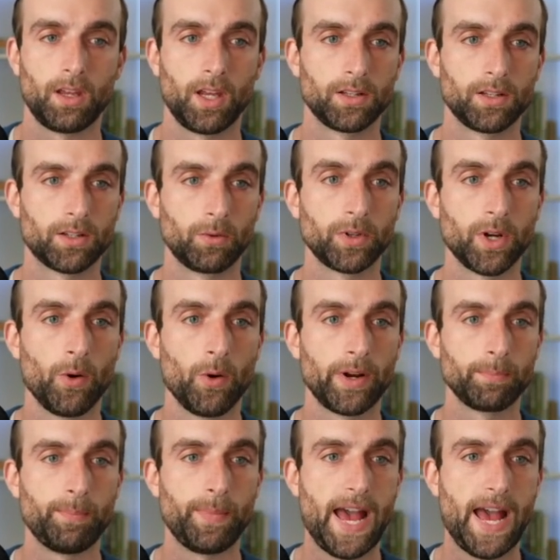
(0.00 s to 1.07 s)
And so
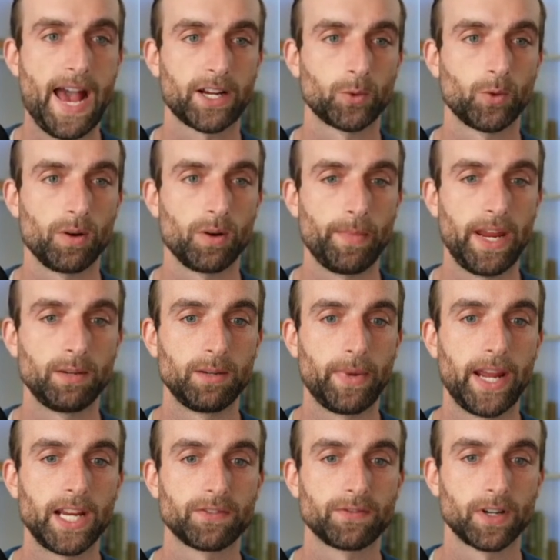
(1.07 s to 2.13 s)
going back to our main
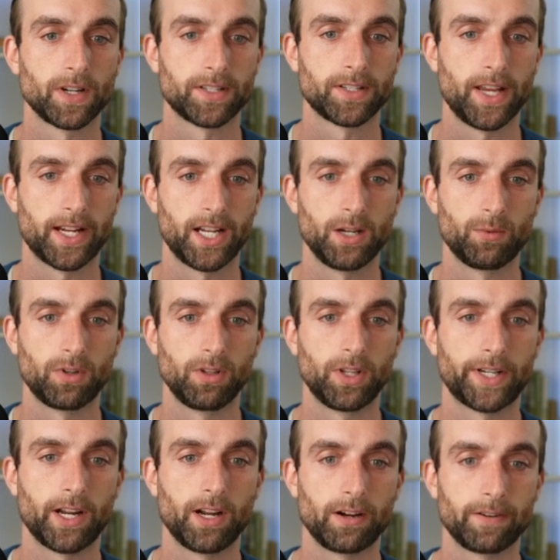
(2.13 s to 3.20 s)
page for a second, I want to
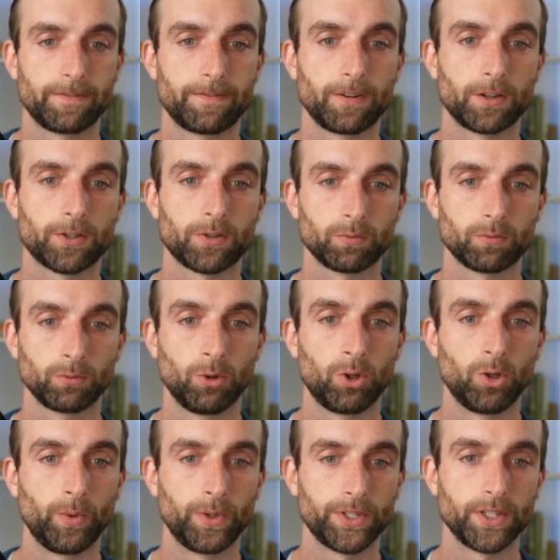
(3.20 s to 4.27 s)
look at our first
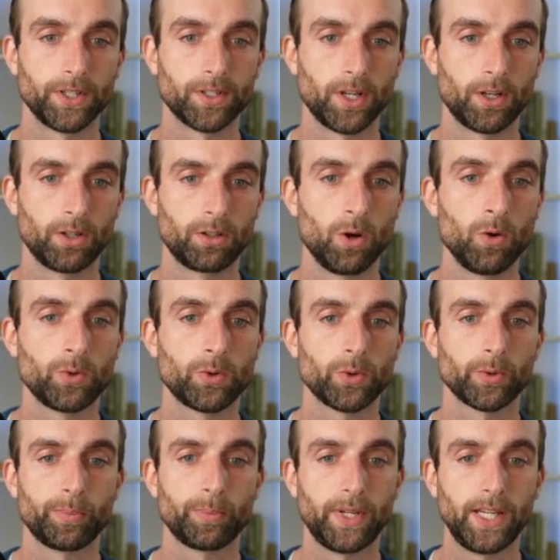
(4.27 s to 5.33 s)
rule, which is don't
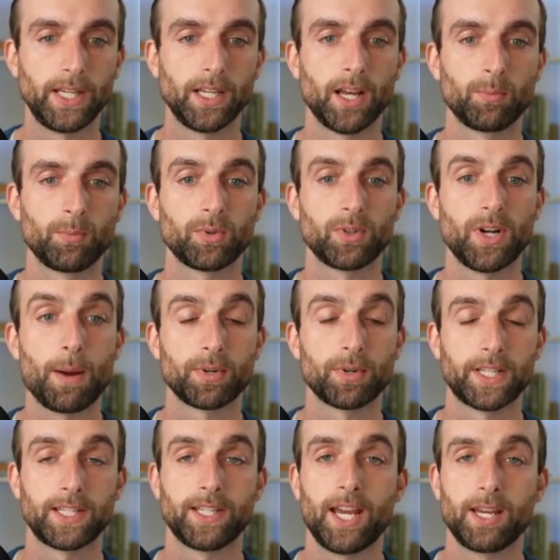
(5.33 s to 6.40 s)
repeat
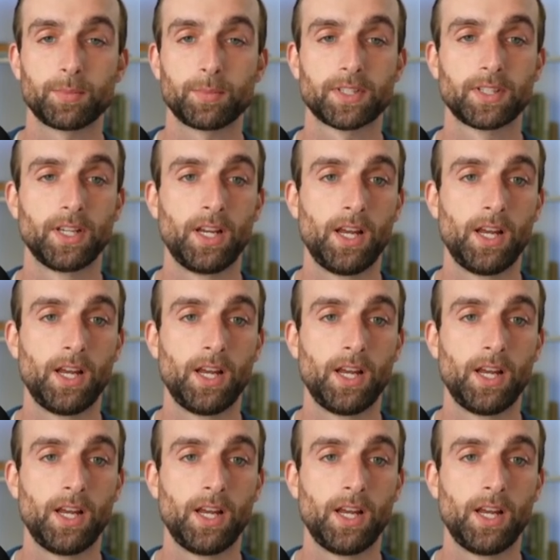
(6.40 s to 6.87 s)
property types.